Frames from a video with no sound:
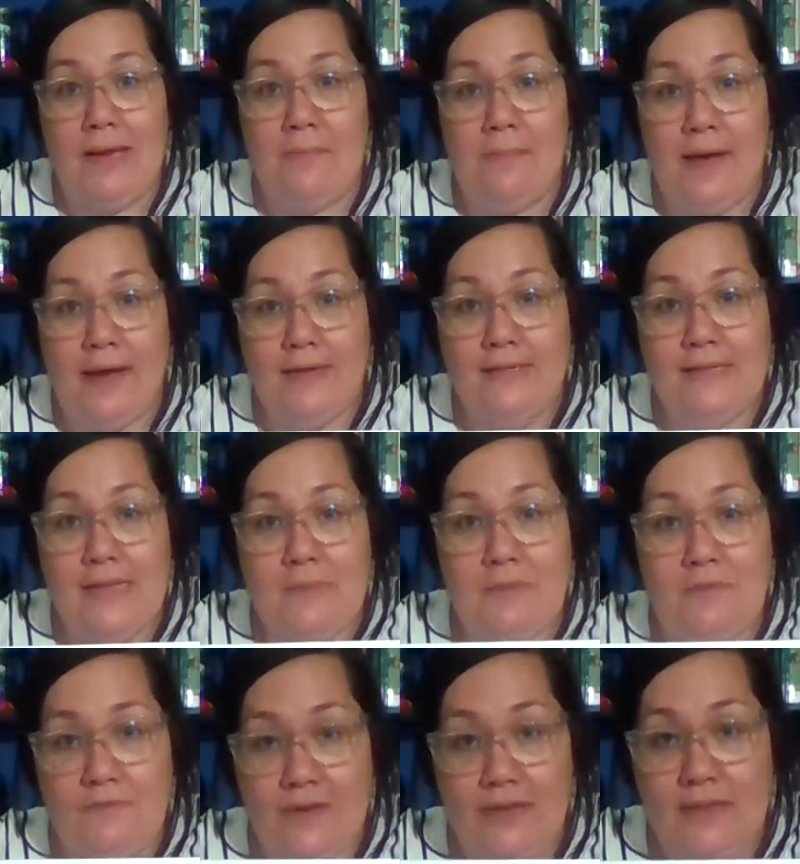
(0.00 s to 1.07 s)
it back to them
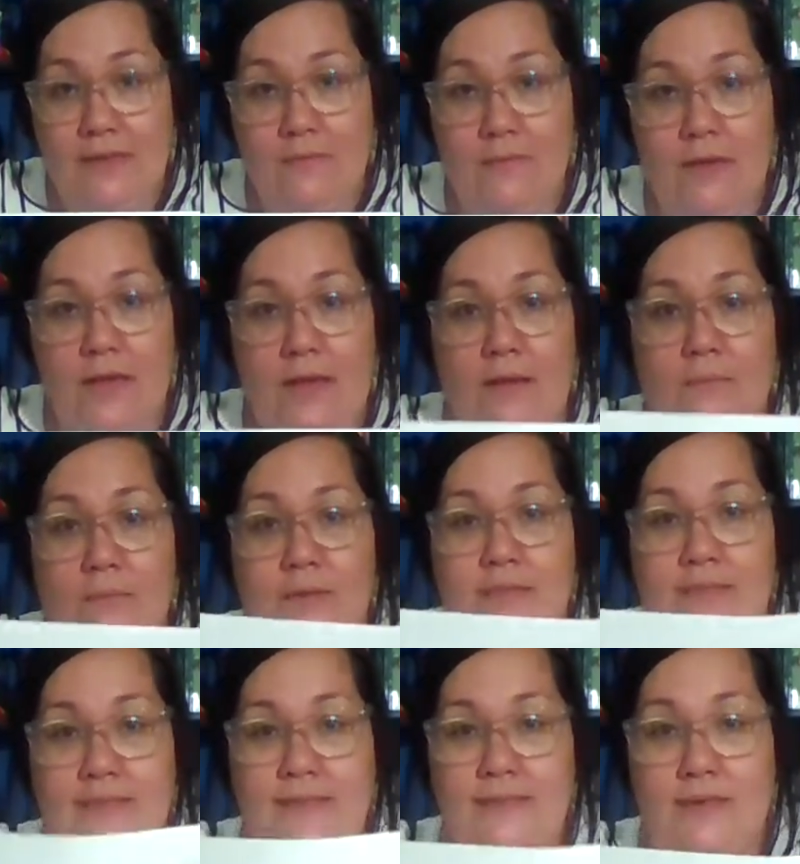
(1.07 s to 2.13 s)
and feed them. But
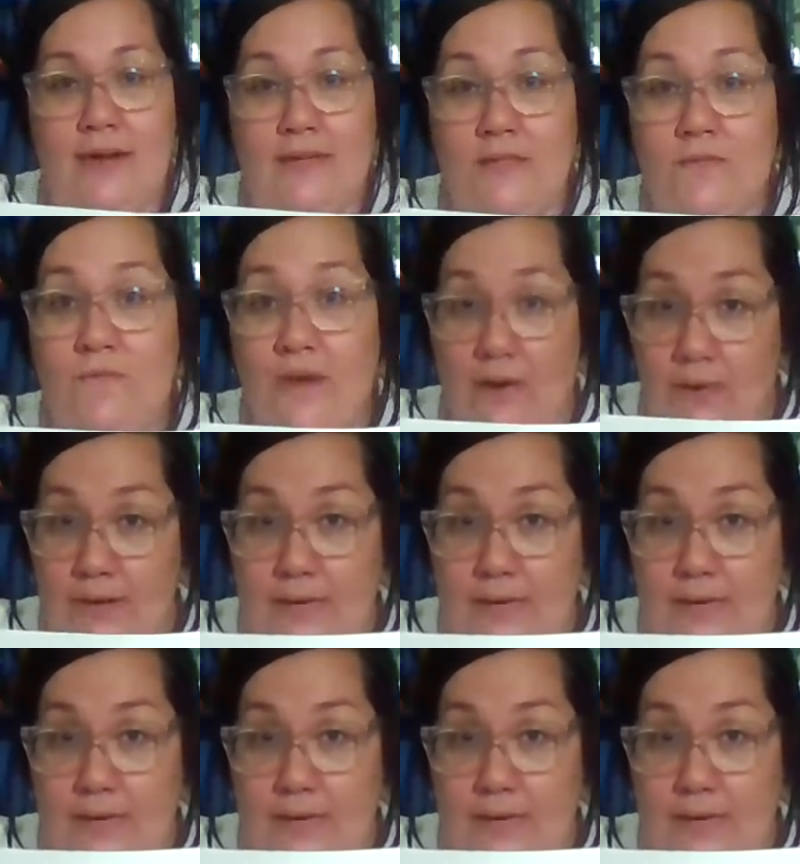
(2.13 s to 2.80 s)
this guy is very